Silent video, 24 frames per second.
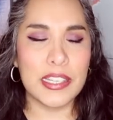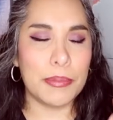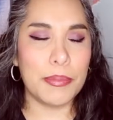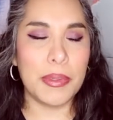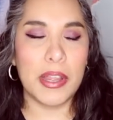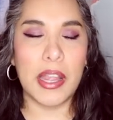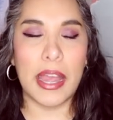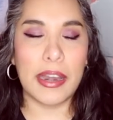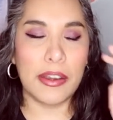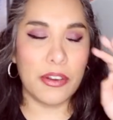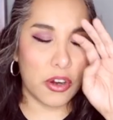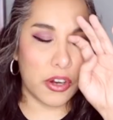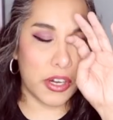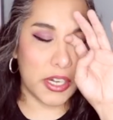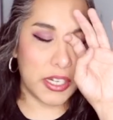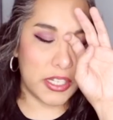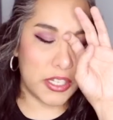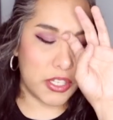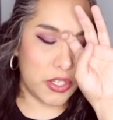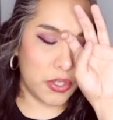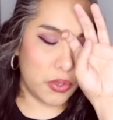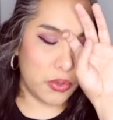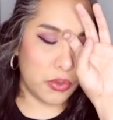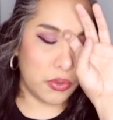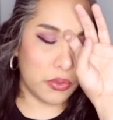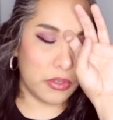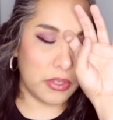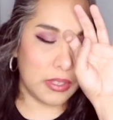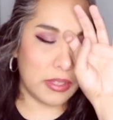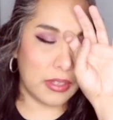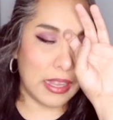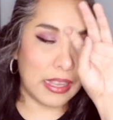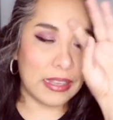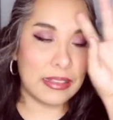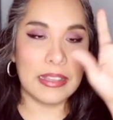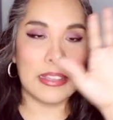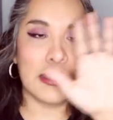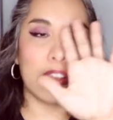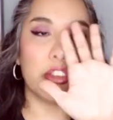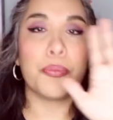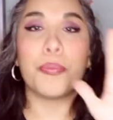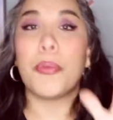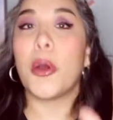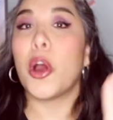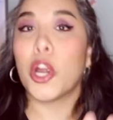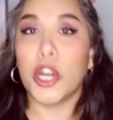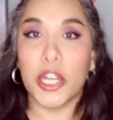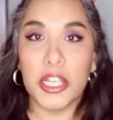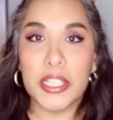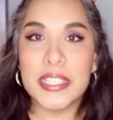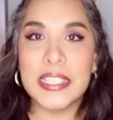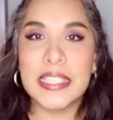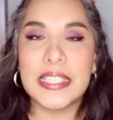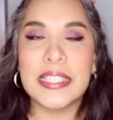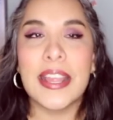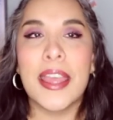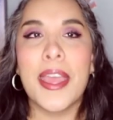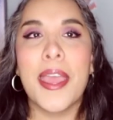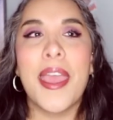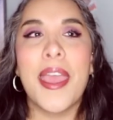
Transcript: Could be kind of hard to, they're parts